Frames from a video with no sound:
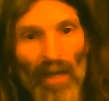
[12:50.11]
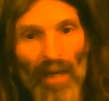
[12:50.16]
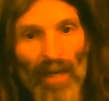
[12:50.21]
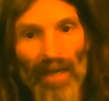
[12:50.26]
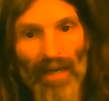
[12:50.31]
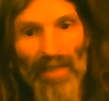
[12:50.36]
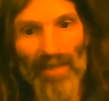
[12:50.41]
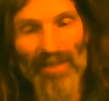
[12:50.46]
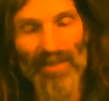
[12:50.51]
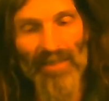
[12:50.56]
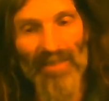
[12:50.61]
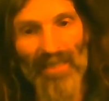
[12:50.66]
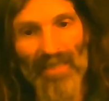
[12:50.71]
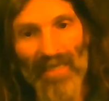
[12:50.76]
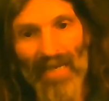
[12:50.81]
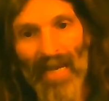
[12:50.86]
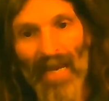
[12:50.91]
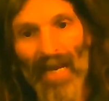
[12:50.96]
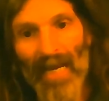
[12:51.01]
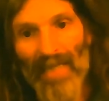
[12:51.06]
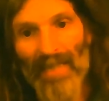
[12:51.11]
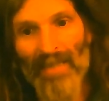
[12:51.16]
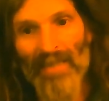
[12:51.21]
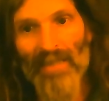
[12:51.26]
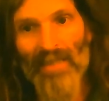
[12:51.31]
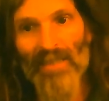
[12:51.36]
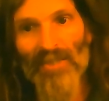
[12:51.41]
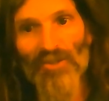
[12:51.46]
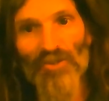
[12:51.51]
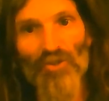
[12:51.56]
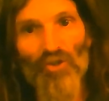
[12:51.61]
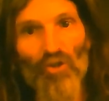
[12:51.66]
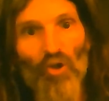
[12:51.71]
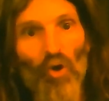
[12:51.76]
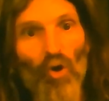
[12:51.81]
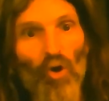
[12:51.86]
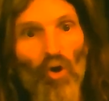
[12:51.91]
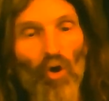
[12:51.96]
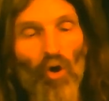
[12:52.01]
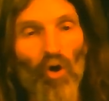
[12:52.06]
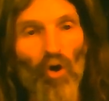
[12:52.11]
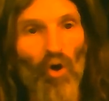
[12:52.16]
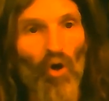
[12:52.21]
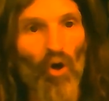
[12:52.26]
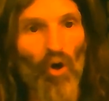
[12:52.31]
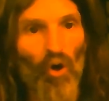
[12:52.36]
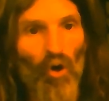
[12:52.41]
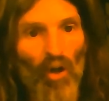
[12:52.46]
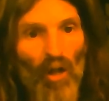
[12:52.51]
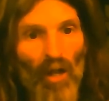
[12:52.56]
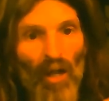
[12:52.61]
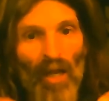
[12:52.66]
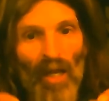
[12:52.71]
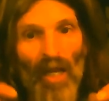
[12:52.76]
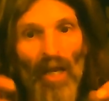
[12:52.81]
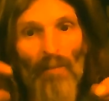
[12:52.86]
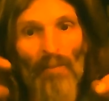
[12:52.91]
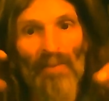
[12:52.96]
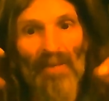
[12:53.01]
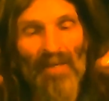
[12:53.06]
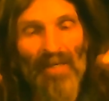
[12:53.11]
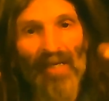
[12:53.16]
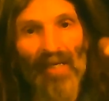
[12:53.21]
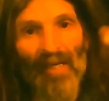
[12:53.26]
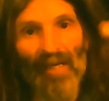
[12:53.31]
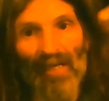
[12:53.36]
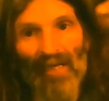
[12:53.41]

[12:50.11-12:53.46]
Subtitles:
as the gases cool and begin